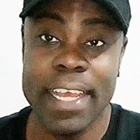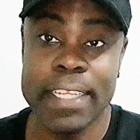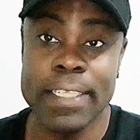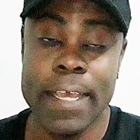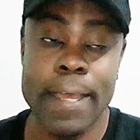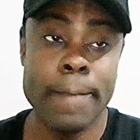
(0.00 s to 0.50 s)

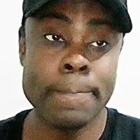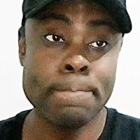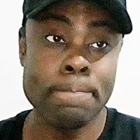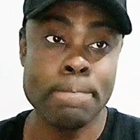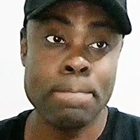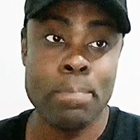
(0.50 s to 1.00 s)

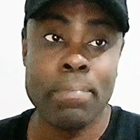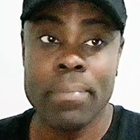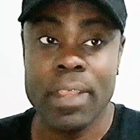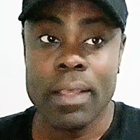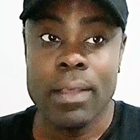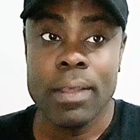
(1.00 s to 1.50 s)
And
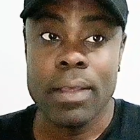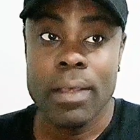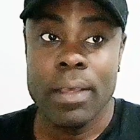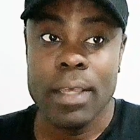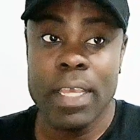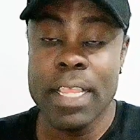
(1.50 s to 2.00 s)

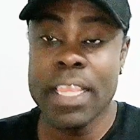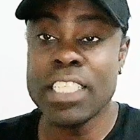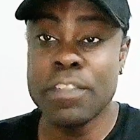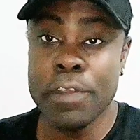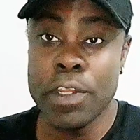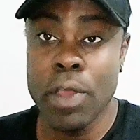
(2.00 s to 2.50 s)
in
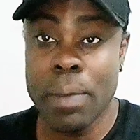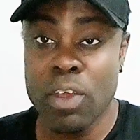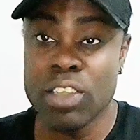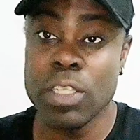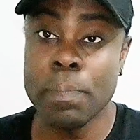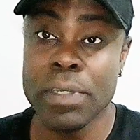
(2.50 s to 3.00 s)
this video, I'm
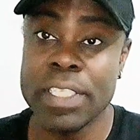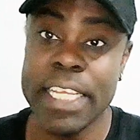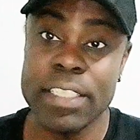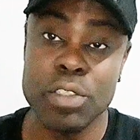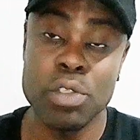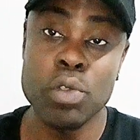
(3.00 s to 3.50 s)
going to
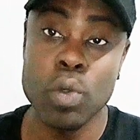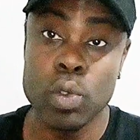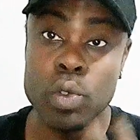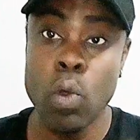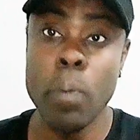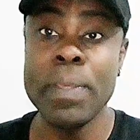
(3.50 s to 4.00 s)
present to
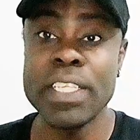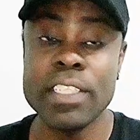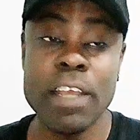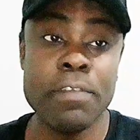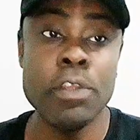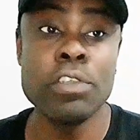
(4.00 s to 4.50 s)
you two
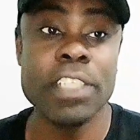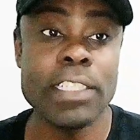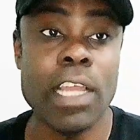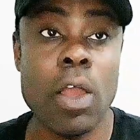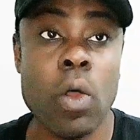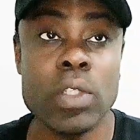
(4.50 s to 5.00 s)
pieces of videos
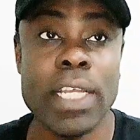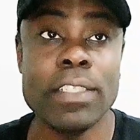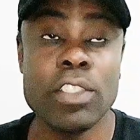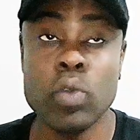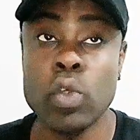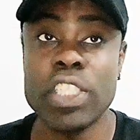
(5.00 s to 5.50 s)
that are out
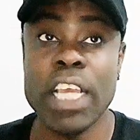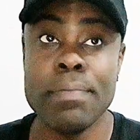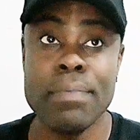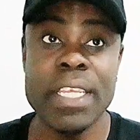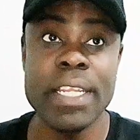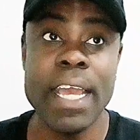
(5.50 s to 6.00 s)
on social
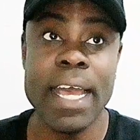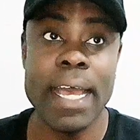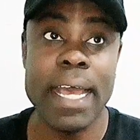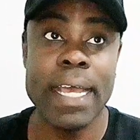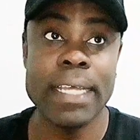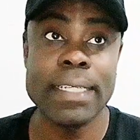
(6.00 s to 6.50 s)

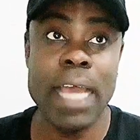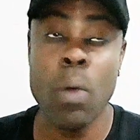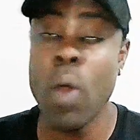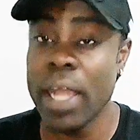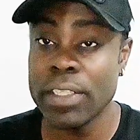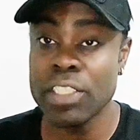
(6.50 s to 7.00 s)
media. And I
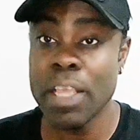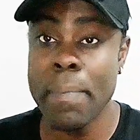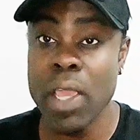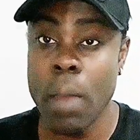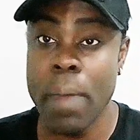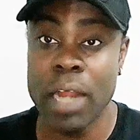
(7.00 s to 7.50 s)
want to say
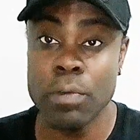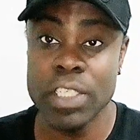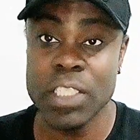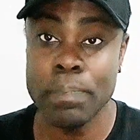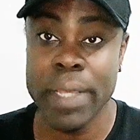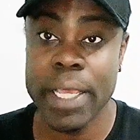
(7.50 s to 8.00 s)
big up and
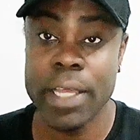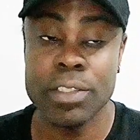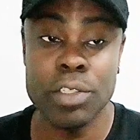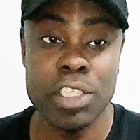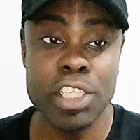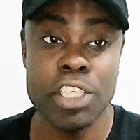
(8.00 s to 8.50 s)
respect
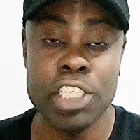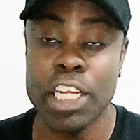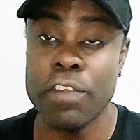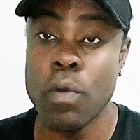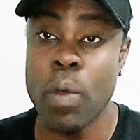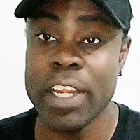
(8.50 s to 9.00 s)
to each
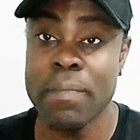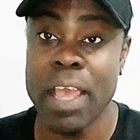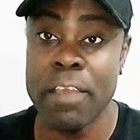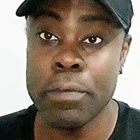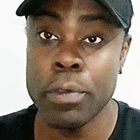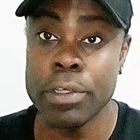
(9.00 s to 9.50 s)
and every one of
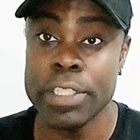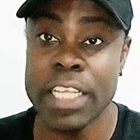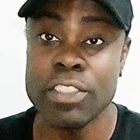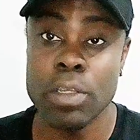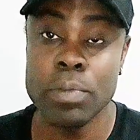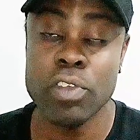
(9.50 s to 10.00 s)
my viewers
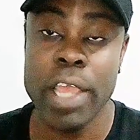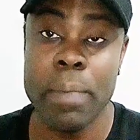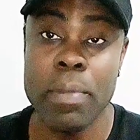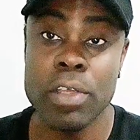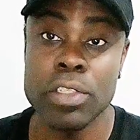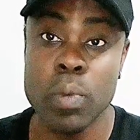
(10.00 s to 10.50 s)
and
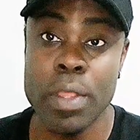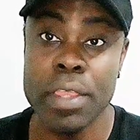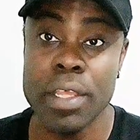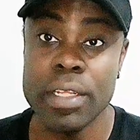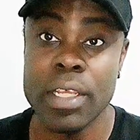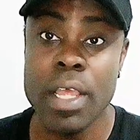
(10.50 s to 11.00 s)
subscribers
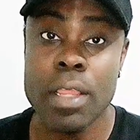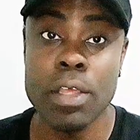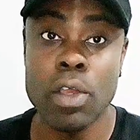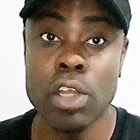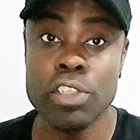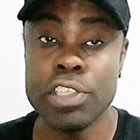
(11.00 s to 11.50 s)
within
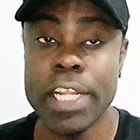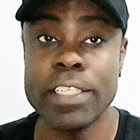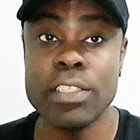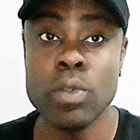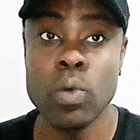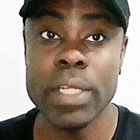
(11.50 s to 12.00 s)
the country
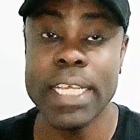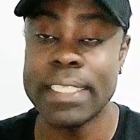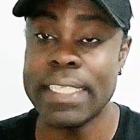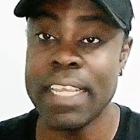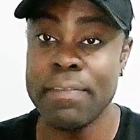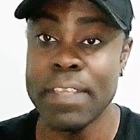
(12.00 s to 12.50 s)
that is known
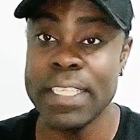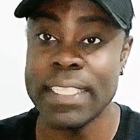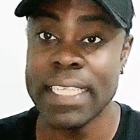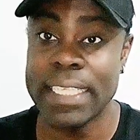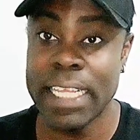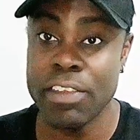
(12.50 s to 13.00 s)
as St.
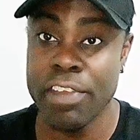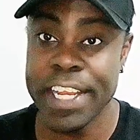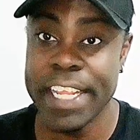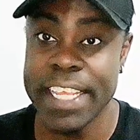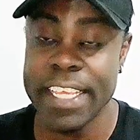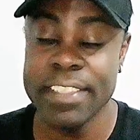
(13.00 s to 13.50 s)
Vincent and the
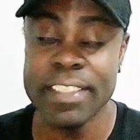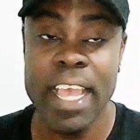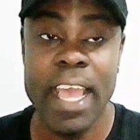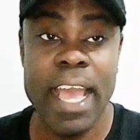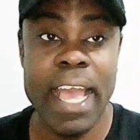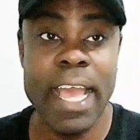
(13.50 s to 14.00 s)
Grenadines,
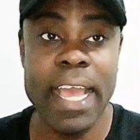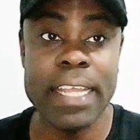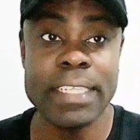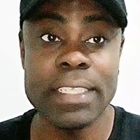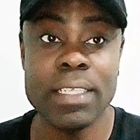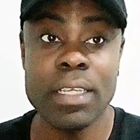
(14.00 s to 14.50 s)

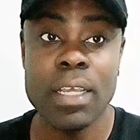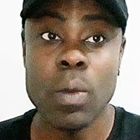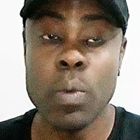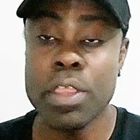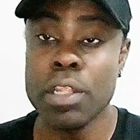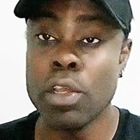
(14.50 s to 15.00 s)
and
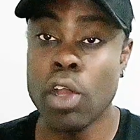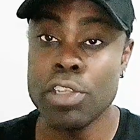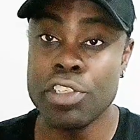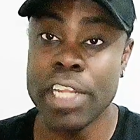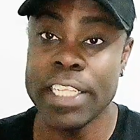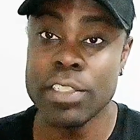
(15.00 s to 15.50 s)
within the
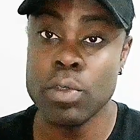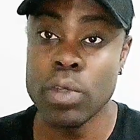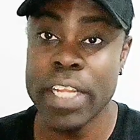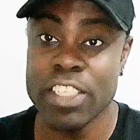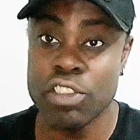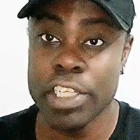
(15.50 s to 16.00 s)
country that is
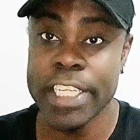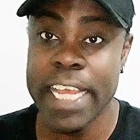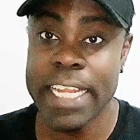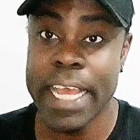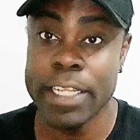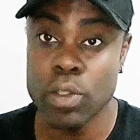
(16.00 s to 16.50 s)
known as
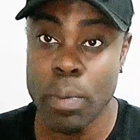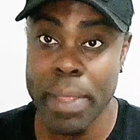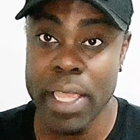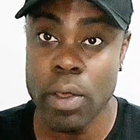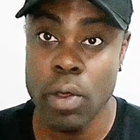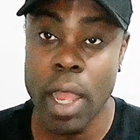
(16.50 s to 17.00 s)
Trinidad and
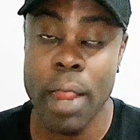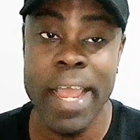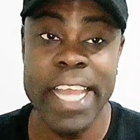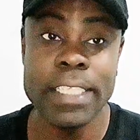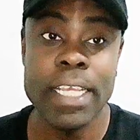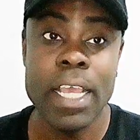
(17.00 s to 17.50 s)
Tobago.
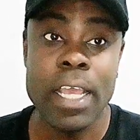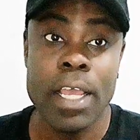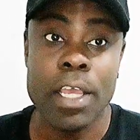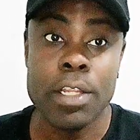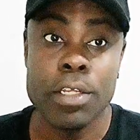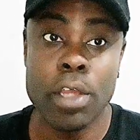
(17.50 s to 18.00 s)
Alright?
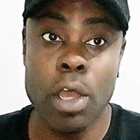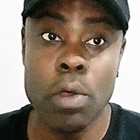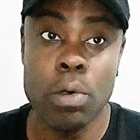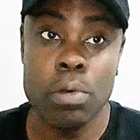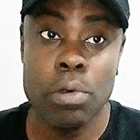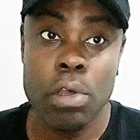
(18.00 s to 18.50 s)

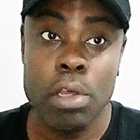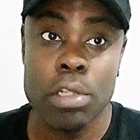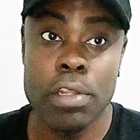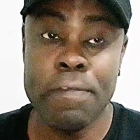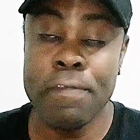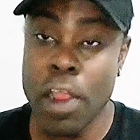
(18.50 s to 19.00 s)
Now,
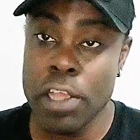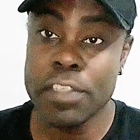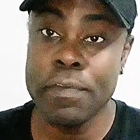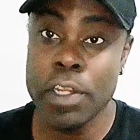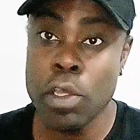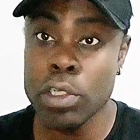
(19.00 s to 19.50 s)
the
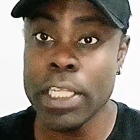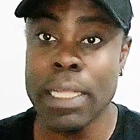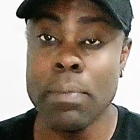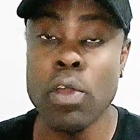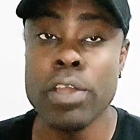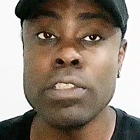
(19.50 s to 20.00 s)
first video that
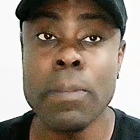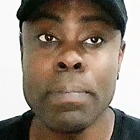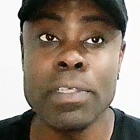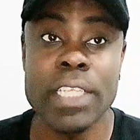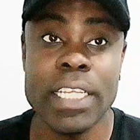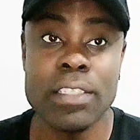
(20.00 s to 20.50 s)
I'm going to
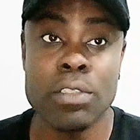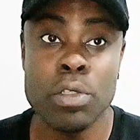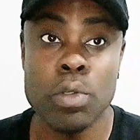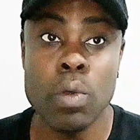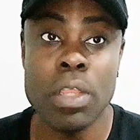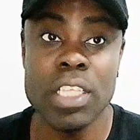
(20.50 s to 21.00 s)
present to
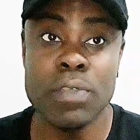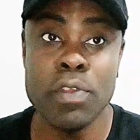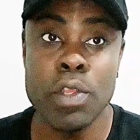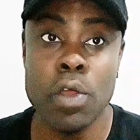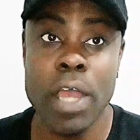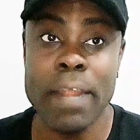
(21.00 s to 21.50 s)
you, this
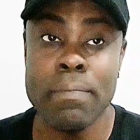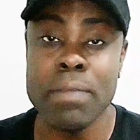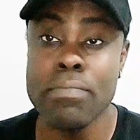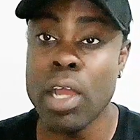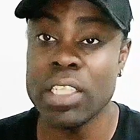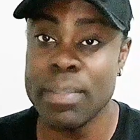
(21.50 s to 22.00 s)
video had
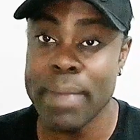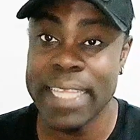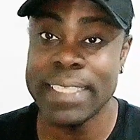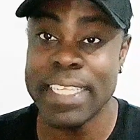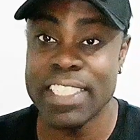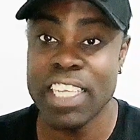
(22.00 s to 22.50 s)
been brought to
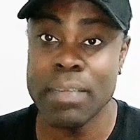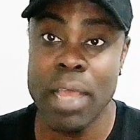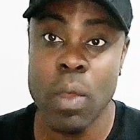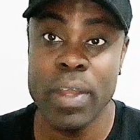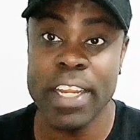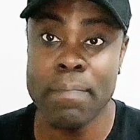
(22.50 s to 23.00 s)
my attention
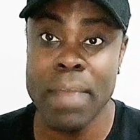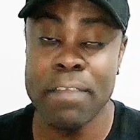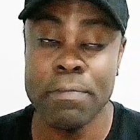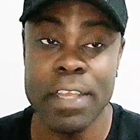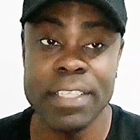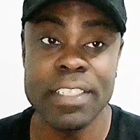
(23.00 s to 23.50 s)
by one of my
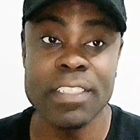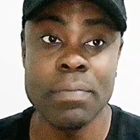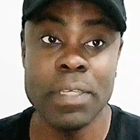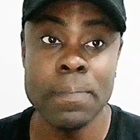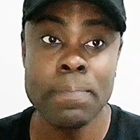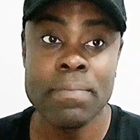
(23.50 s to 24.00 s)
friends,
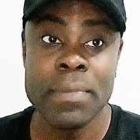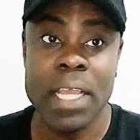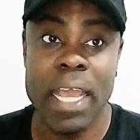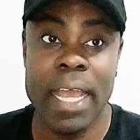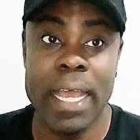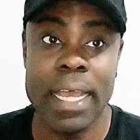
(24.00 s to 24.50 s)
Izzy,
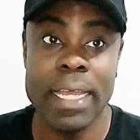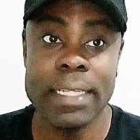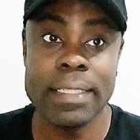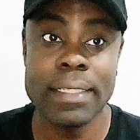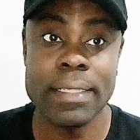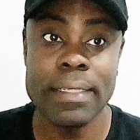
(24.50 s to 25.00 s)

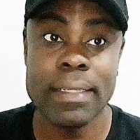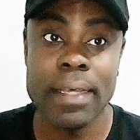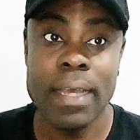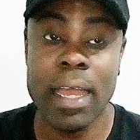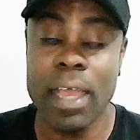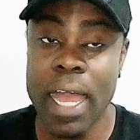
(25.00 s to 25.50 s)
and
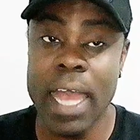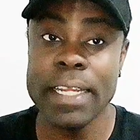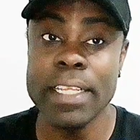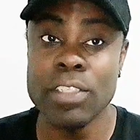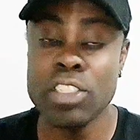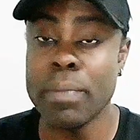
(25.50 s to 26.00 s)

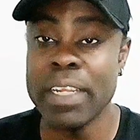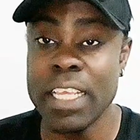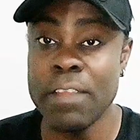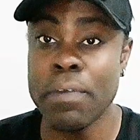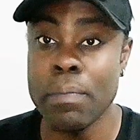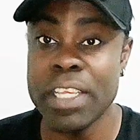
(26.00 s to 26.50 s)
according to some of the
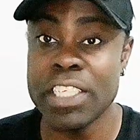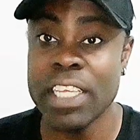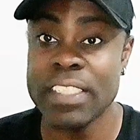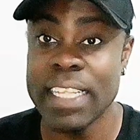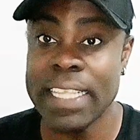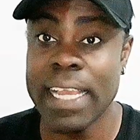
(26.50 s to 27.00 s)

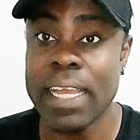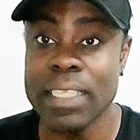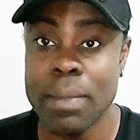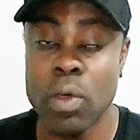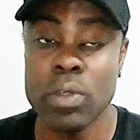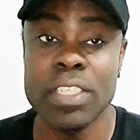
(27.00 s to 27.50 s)
information that I got
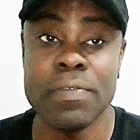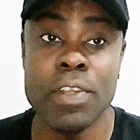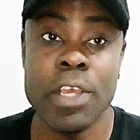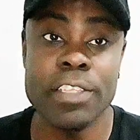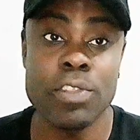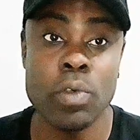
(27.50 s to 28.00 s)
about this
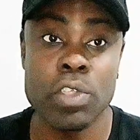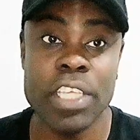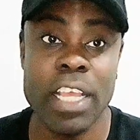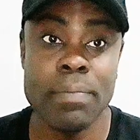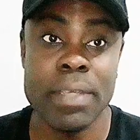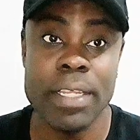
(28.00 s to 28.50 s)
video on
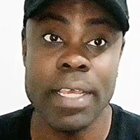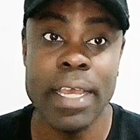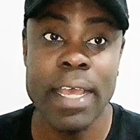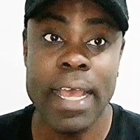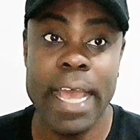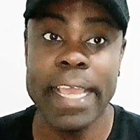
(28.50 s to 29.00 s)
social
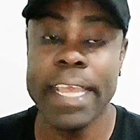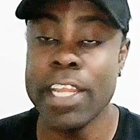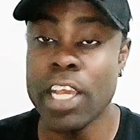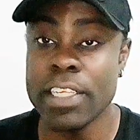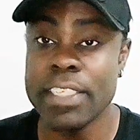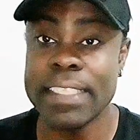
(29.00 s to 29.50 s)
media, I get
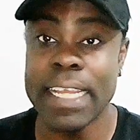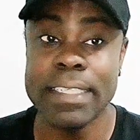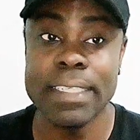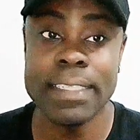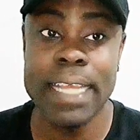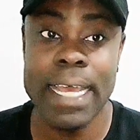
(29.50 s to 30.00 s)
the
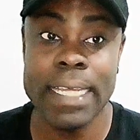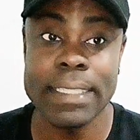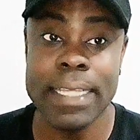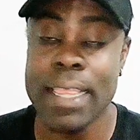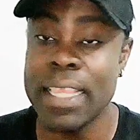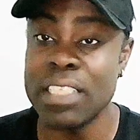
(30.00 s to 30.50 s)
understanding
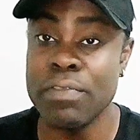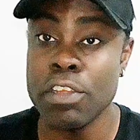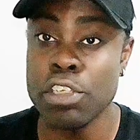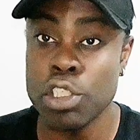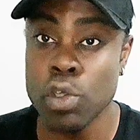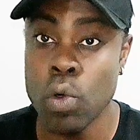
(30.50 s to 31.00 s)
that this
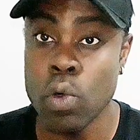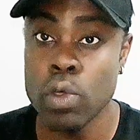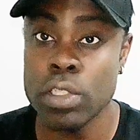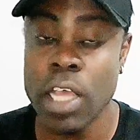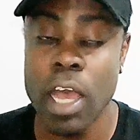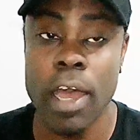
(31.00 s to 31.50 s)
video
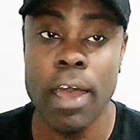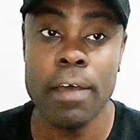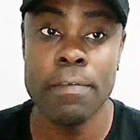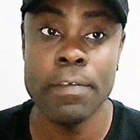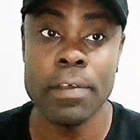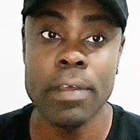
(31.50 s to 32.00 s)
shows
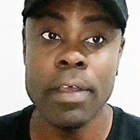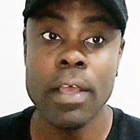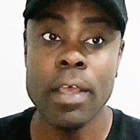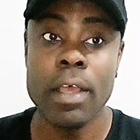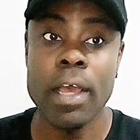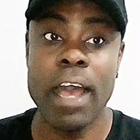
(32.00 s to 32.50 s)
of
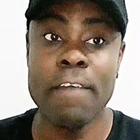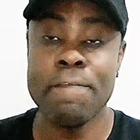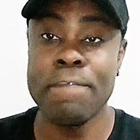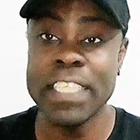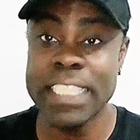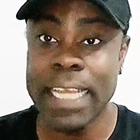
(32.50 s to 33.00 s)
a
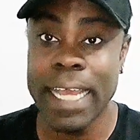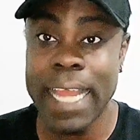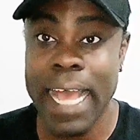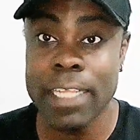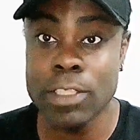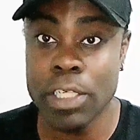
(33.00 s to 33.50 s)
physical
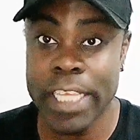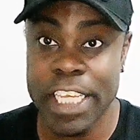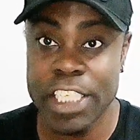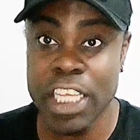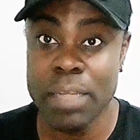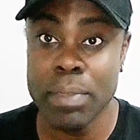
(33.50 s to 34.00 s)

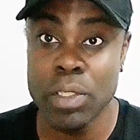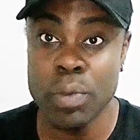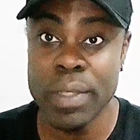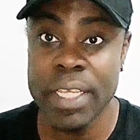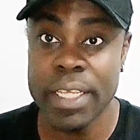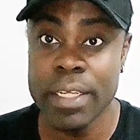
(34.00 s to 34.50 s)
altercation
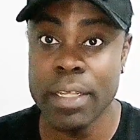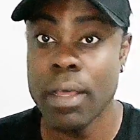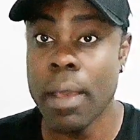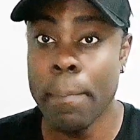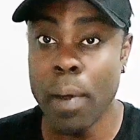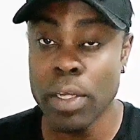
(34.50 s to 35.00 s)

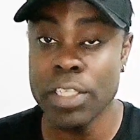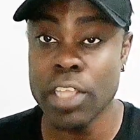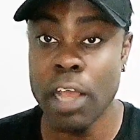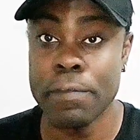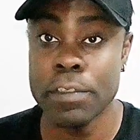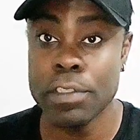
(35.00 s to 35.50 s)
between
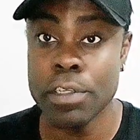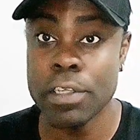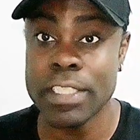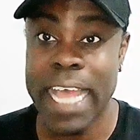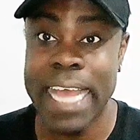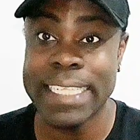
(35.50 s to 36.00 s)
police
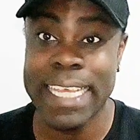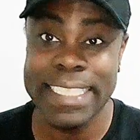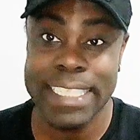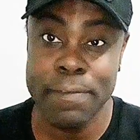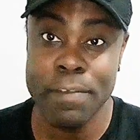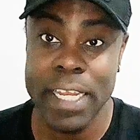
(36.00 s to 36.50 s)
officers and a
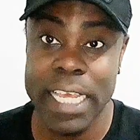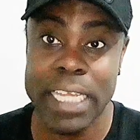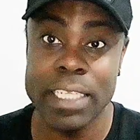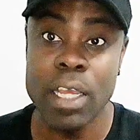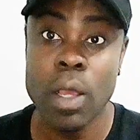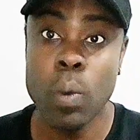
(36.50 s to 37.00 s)

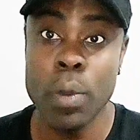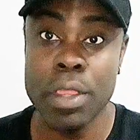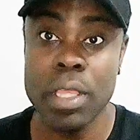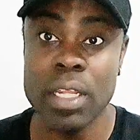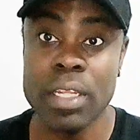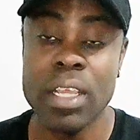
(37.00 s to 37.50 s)
civilian
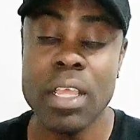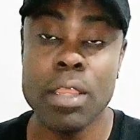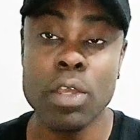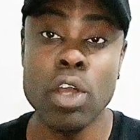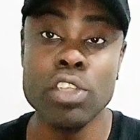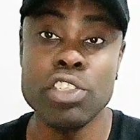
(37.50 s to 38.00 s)
within
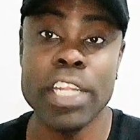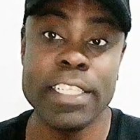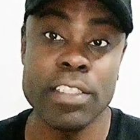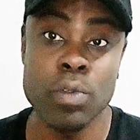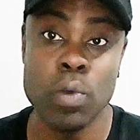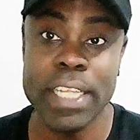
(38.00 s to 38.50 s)
the country
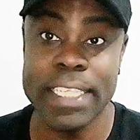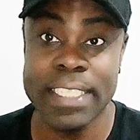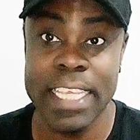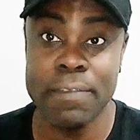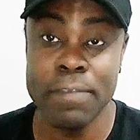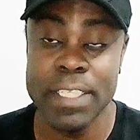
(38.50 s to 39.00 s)
that is known as St.